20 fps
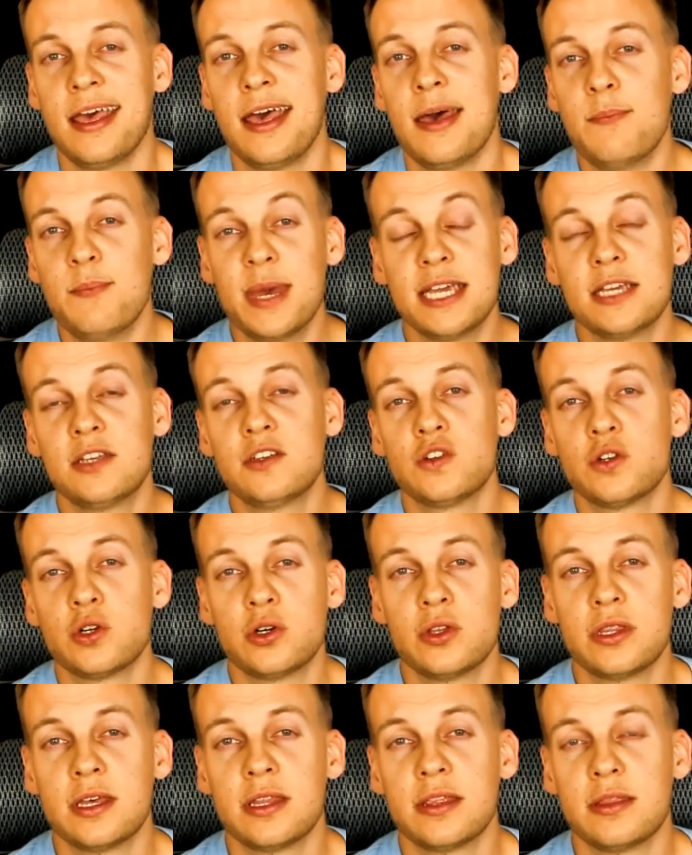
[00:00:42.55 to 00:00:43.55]
Make
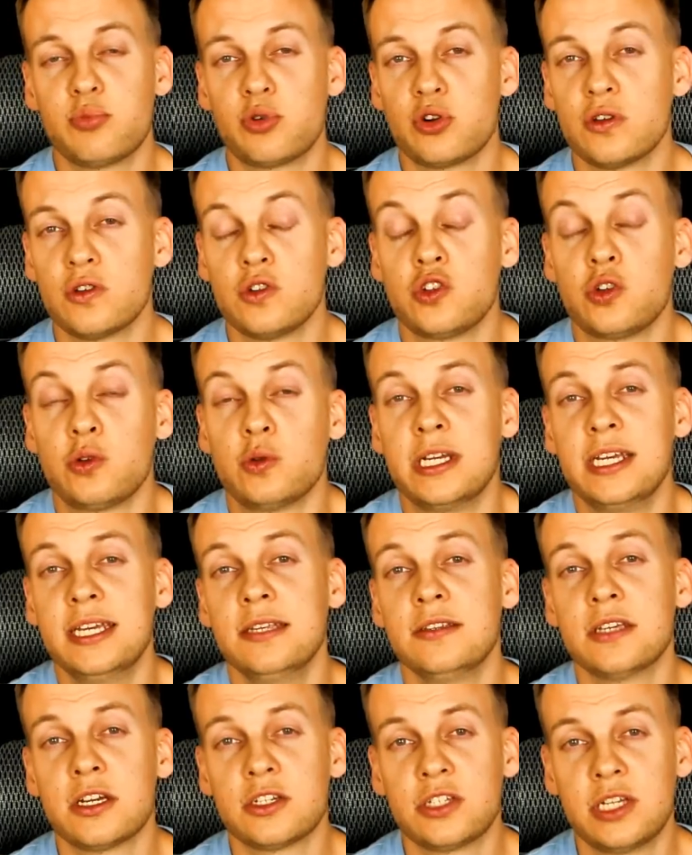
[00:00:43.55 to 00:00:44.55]
sure that the producer
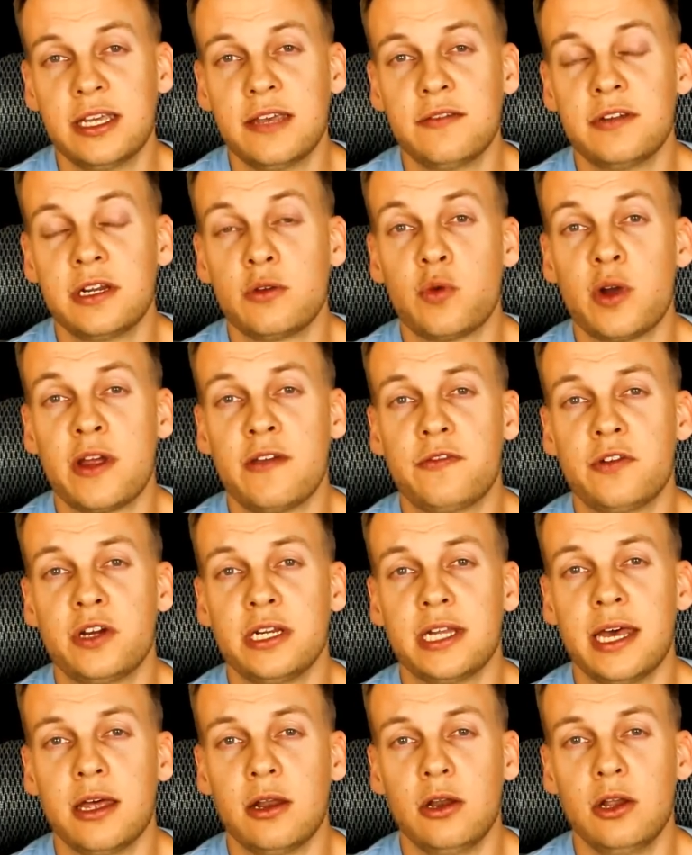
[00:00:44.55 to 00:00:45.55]
is actually giving away free
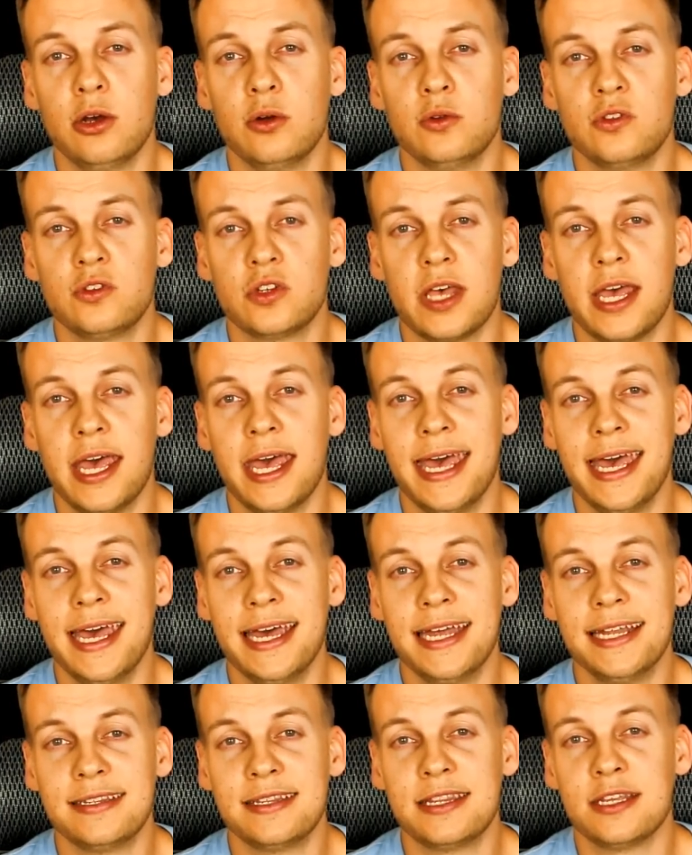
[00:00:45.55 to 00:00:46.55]
downloads
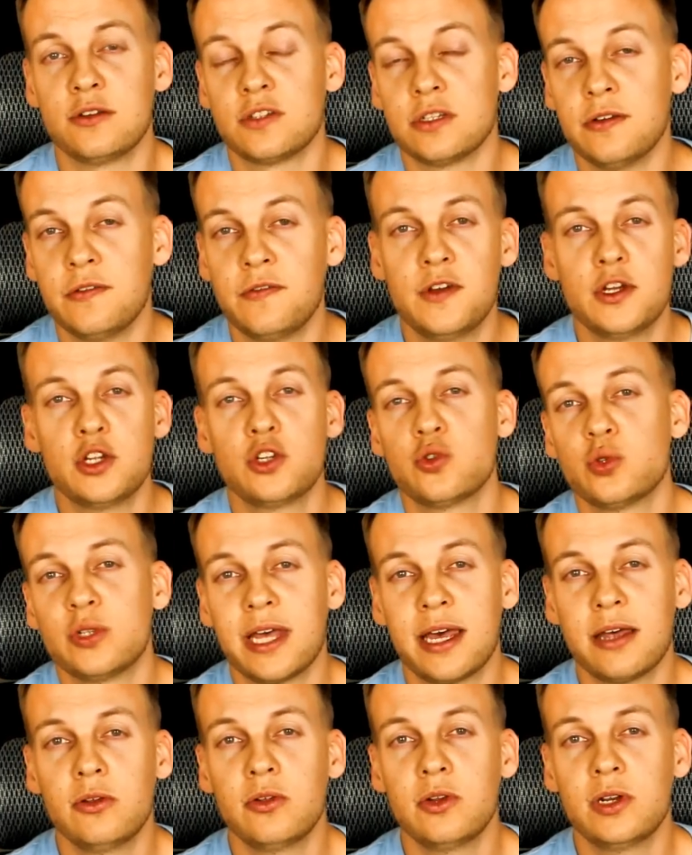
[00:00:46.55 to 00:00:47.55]
and there's an official
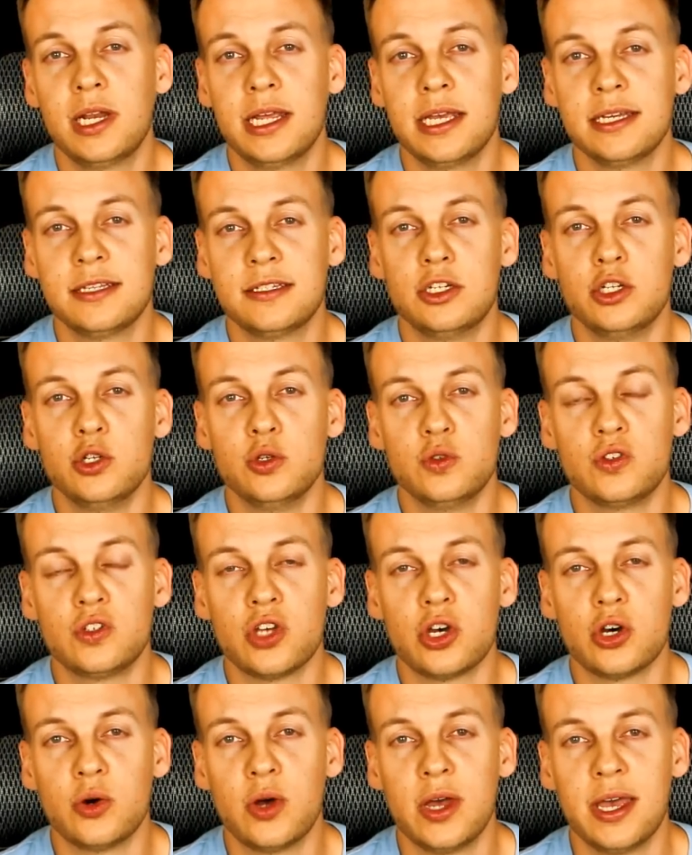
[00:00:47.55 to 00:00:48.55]
download link to do
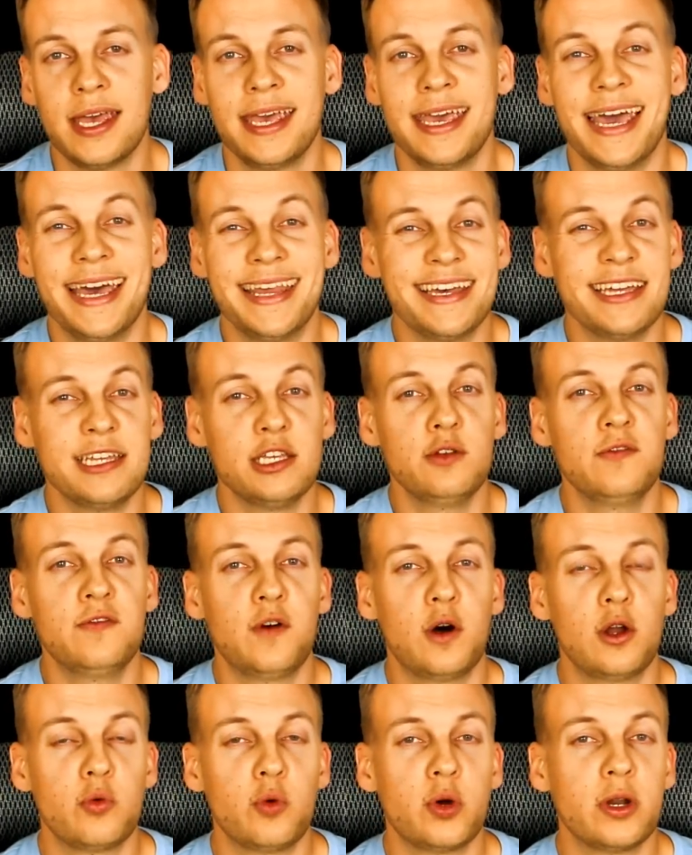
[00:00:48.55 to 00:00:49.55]
so, and that you
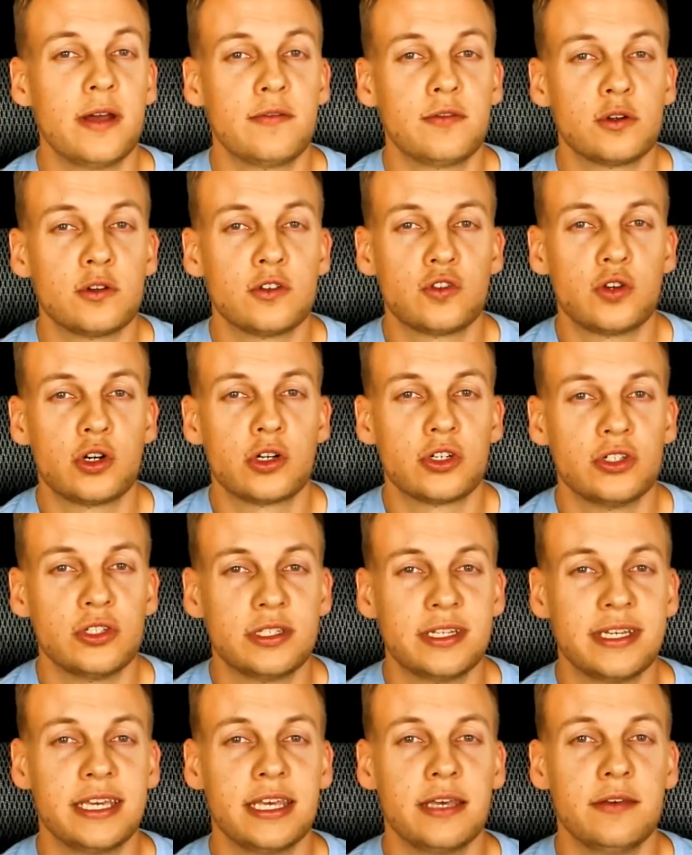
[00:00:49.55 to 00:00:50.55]
follow whatever instructions
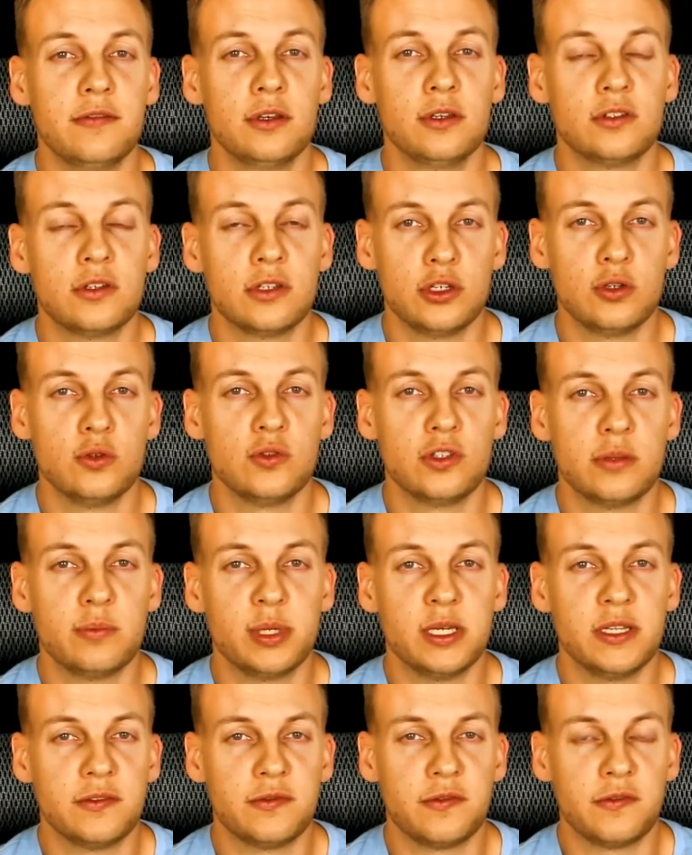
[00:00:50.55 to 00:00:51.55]
they give you to use the
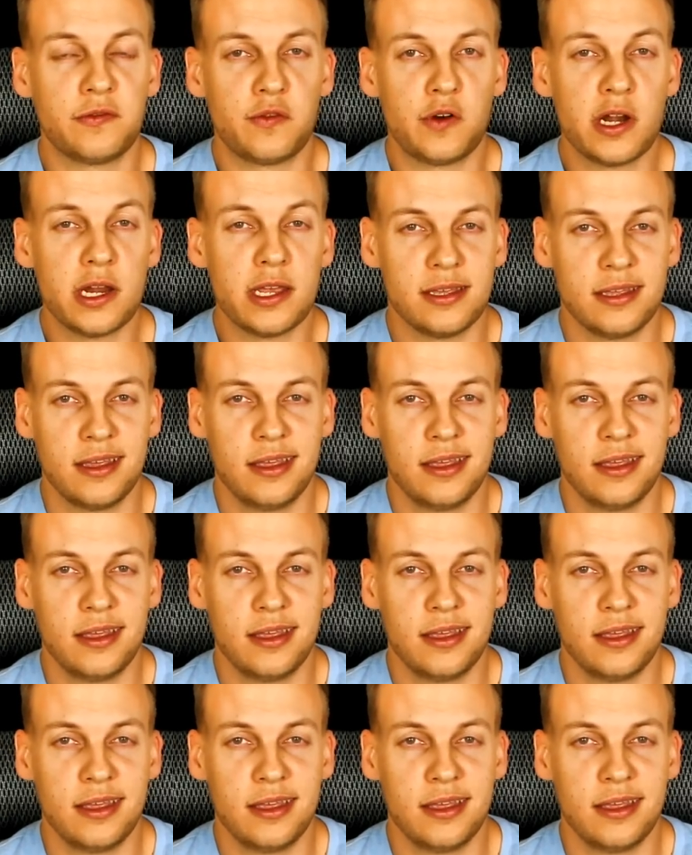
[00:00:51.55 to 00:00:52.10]
beats for free.